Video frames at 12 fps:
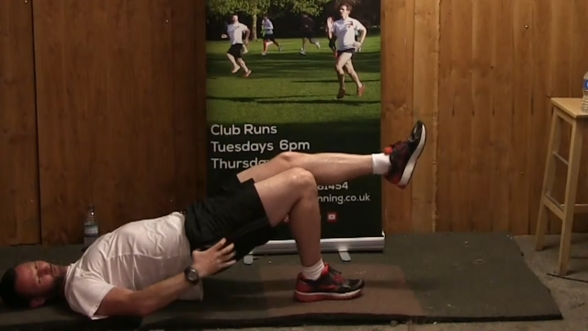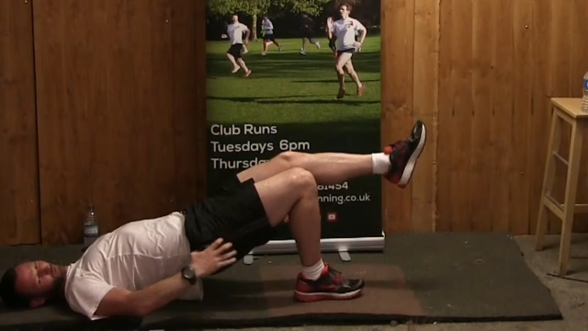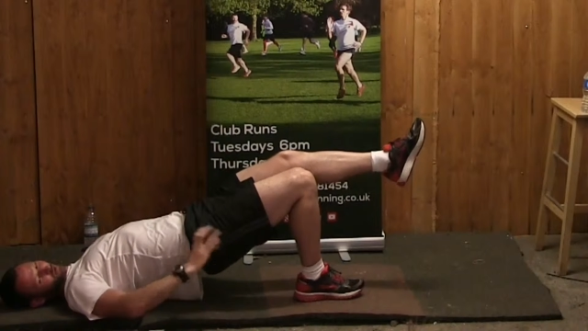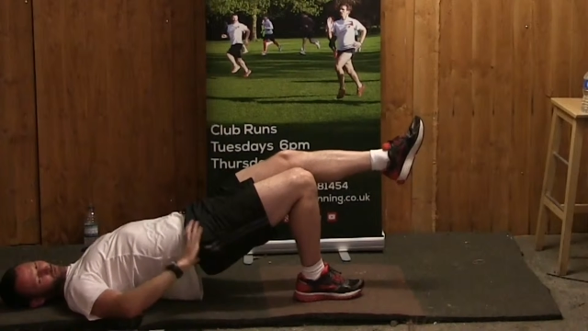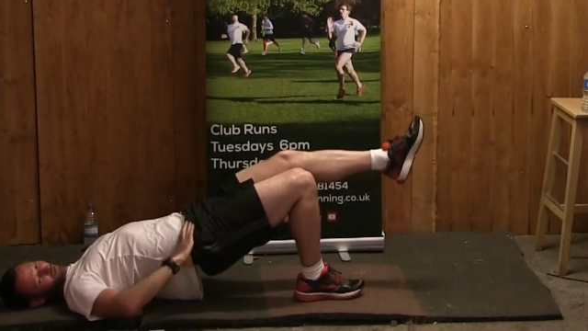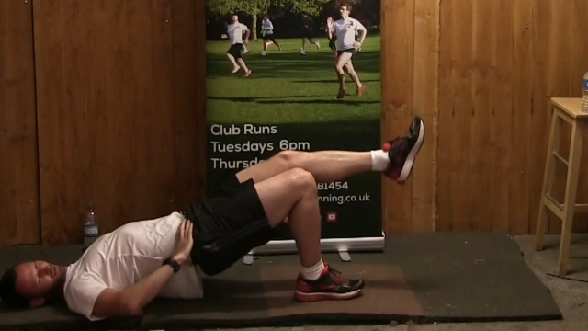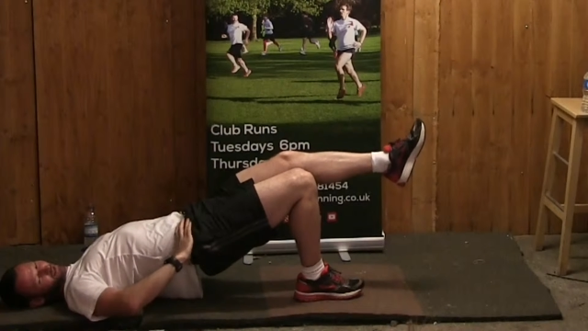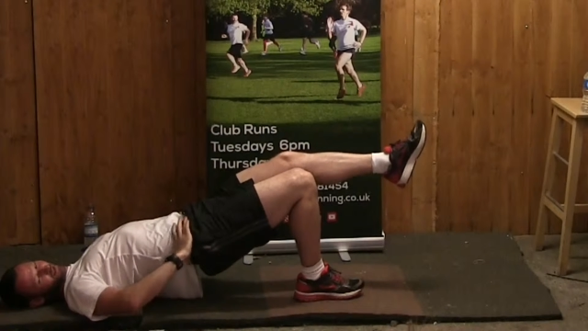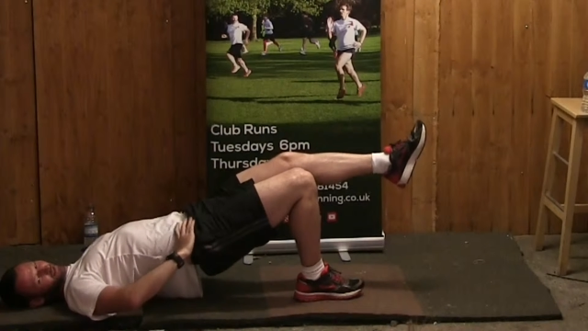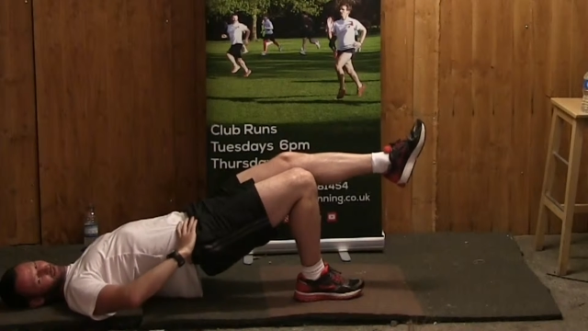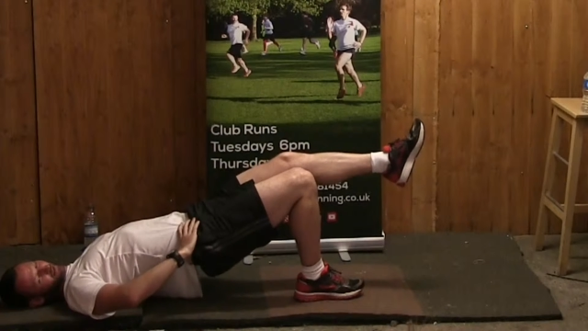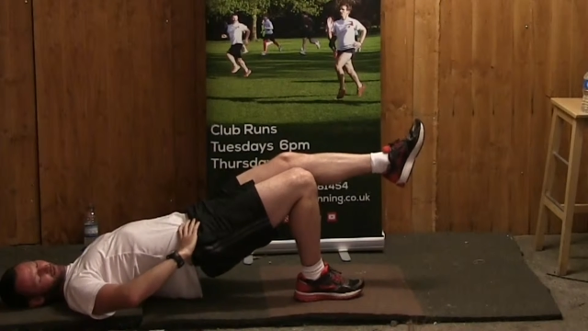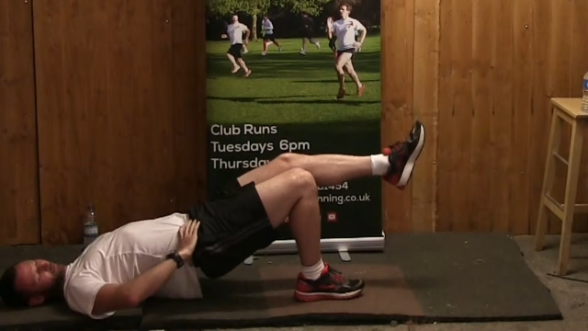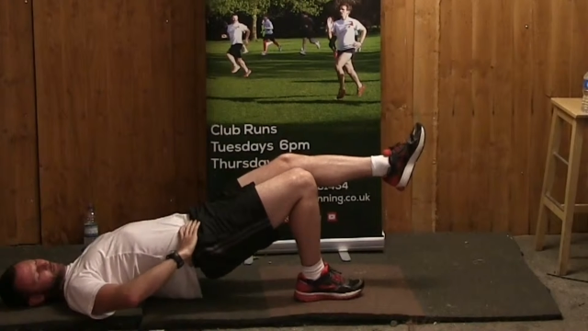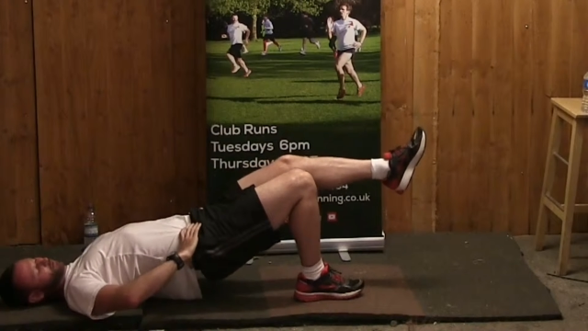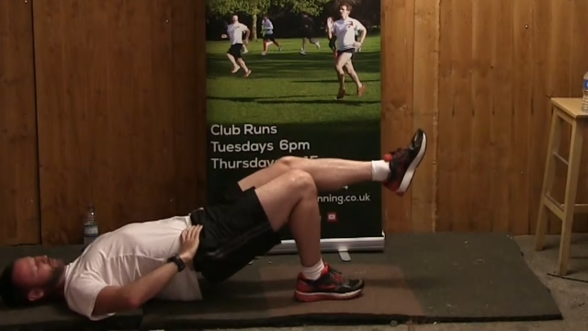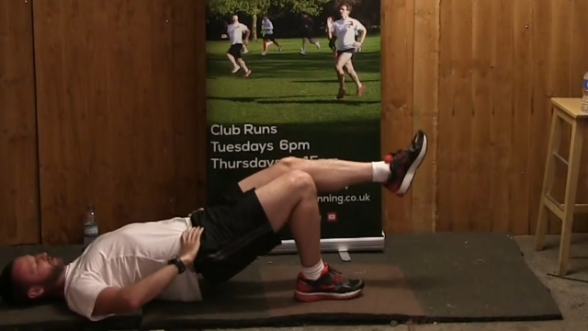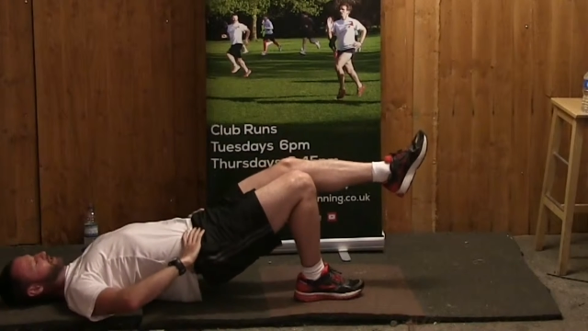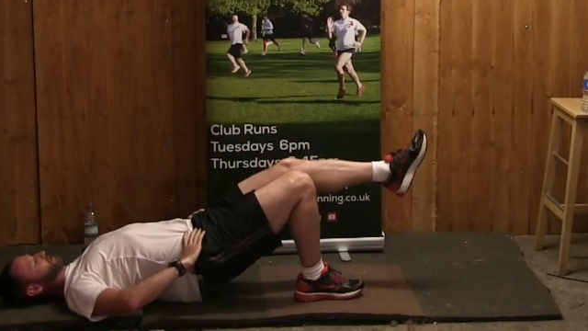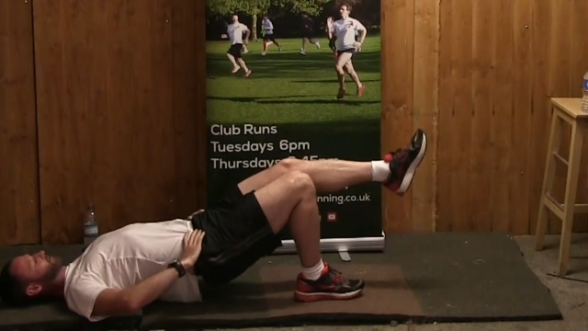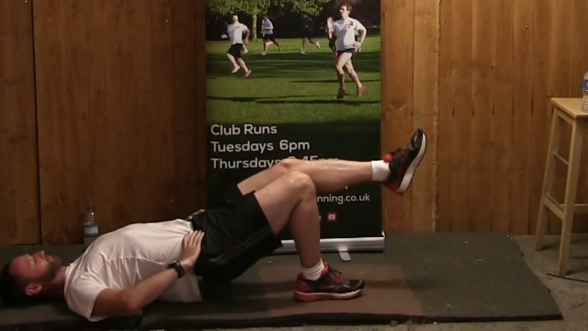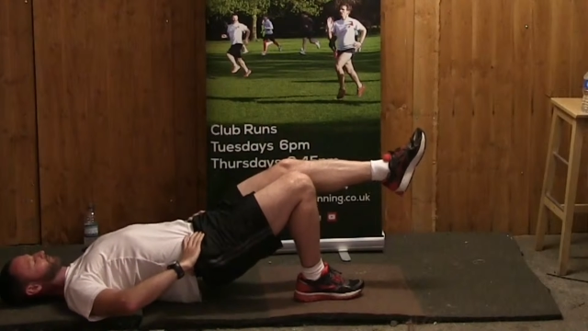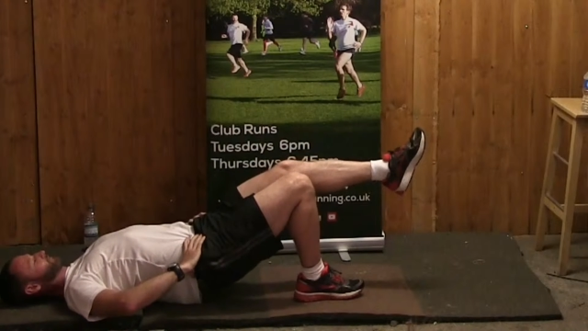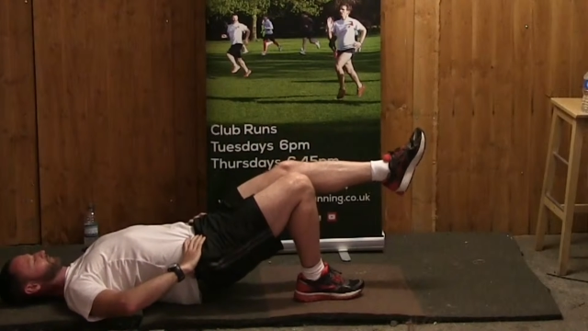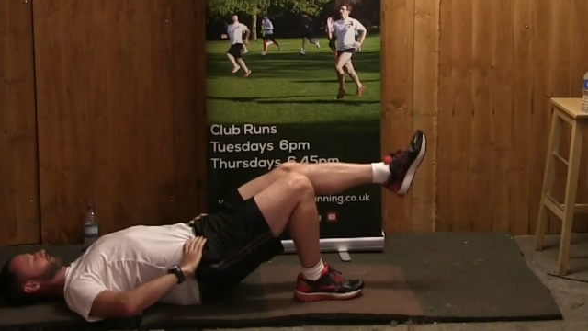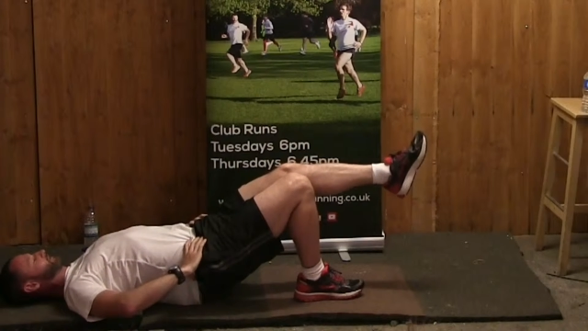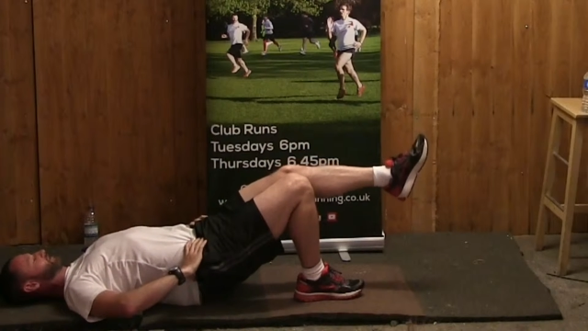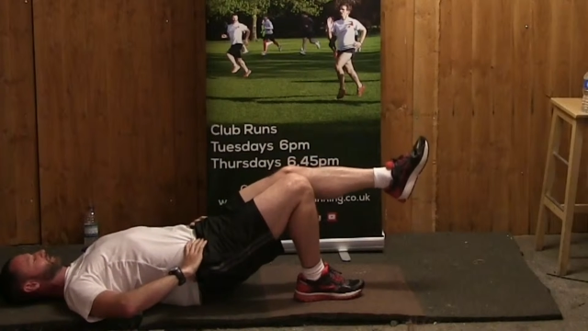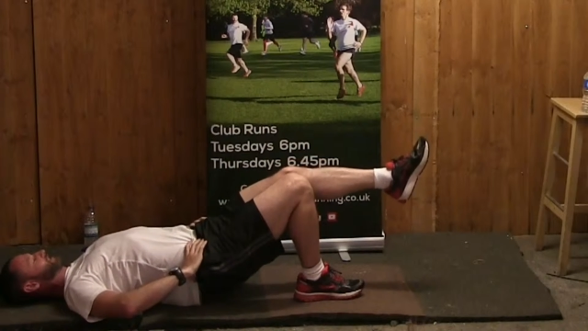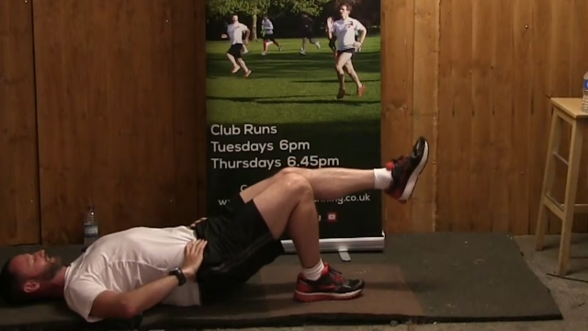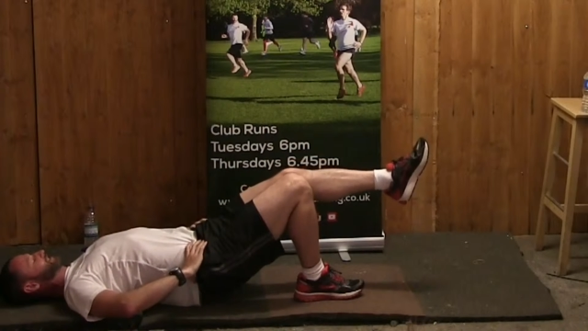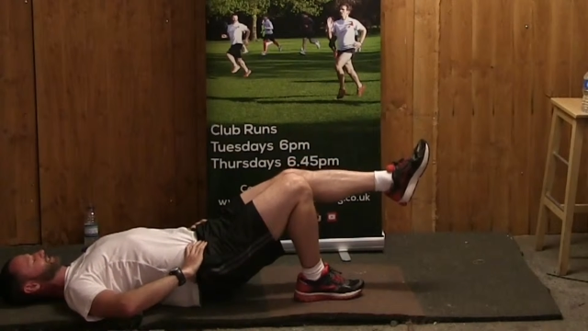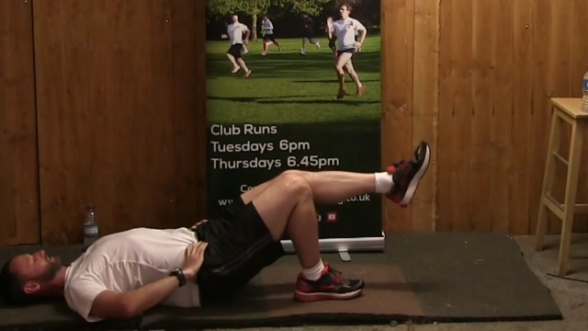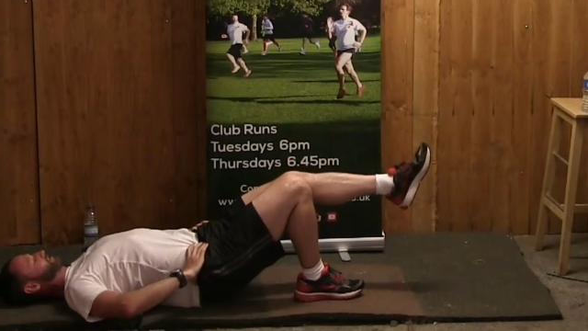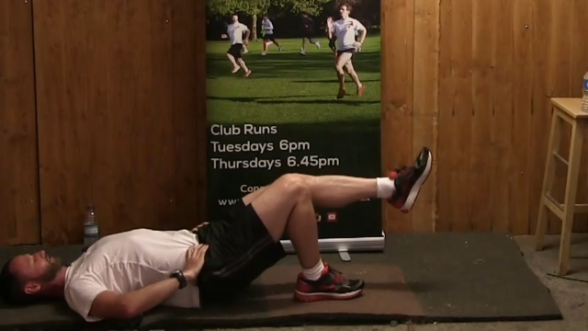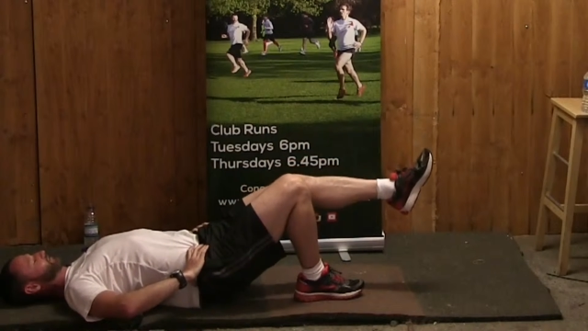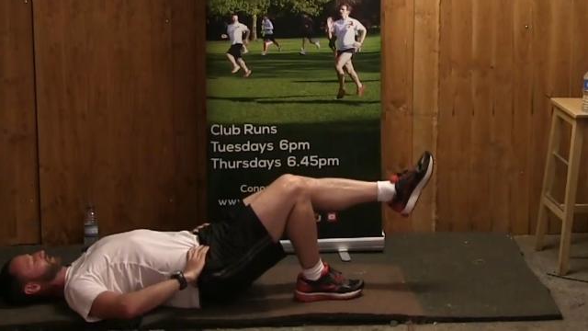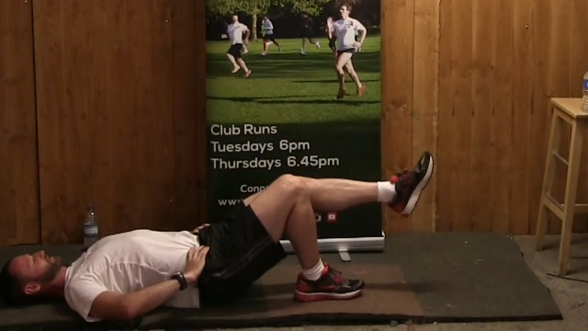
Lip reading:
[unreadable: no face in view]